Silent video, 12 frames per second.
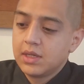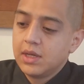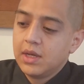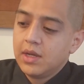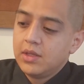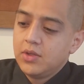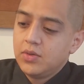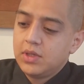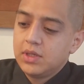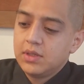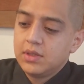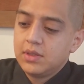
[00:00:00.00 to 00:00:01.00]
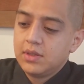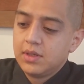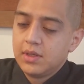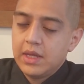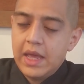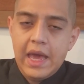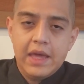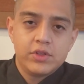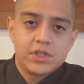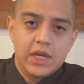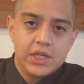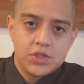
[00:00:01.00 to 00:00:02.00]
you can
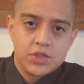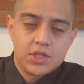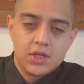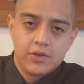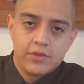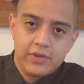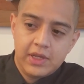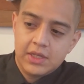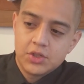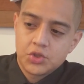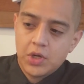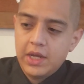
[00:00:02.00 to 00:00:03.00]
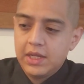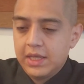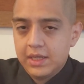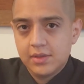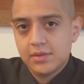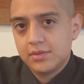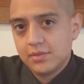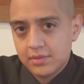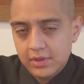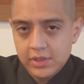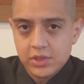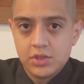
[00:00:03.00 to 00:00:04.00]
advertise yourself and try to get
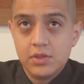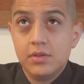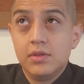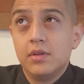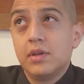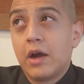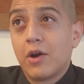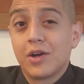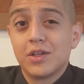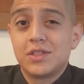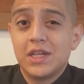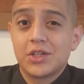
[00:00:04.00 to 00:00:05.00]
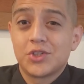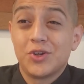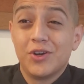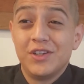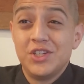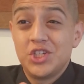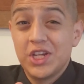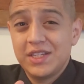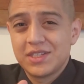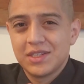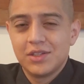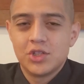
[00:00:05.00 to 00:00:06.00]
a, architecture
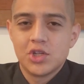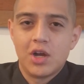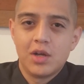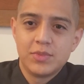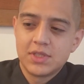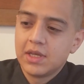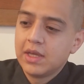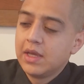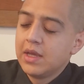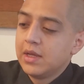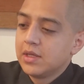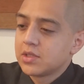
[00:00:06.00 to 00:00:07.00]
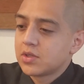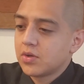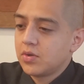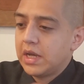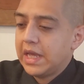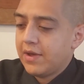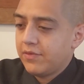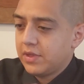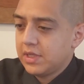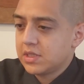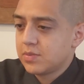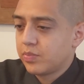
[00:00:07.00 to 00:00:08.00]
adjacent jobs. So I have
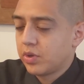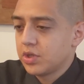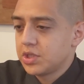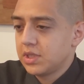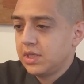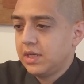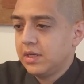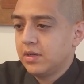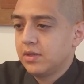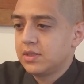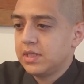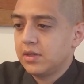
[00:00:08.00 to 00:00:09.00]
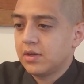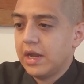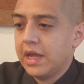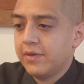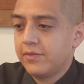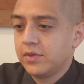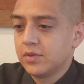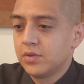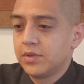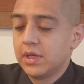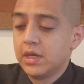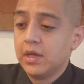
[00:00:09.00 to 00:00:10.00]
this person here, Tinker Hatfield,
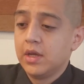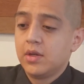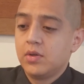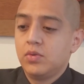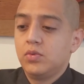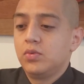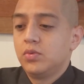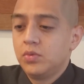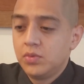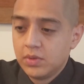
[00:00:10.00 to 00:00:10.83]
who